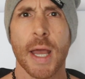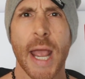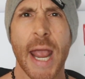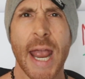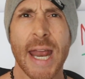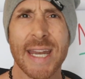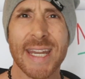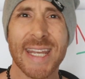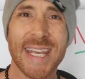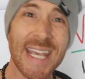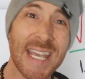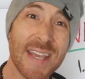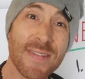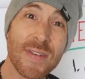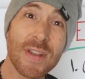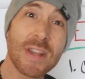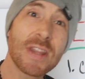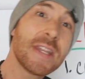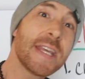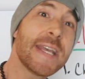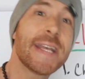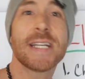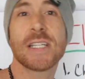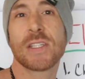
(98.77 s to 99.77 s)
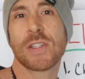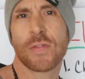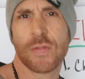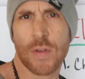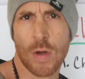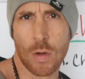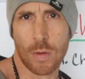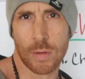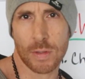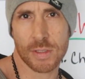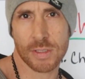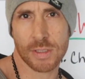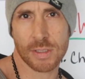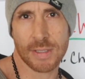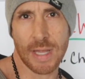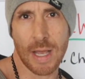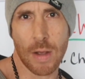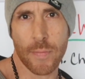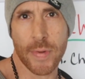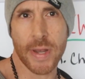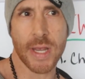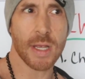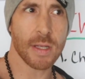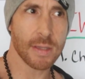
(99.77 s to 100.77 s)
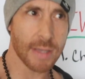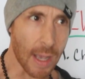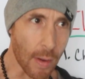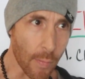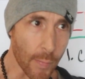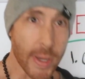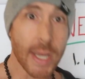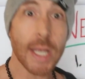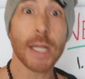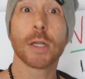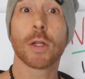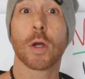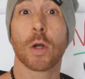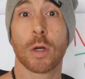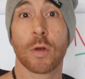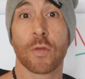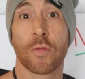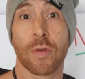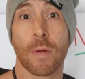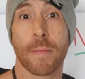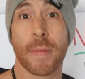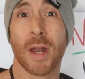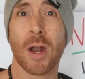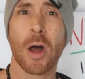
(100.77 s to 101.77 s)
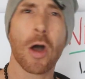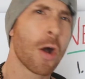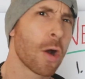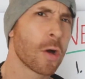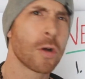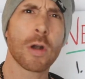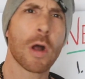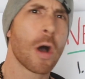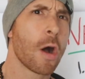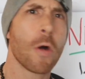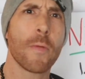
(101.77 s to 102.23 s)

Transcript: And even these folks that we learn from that aren't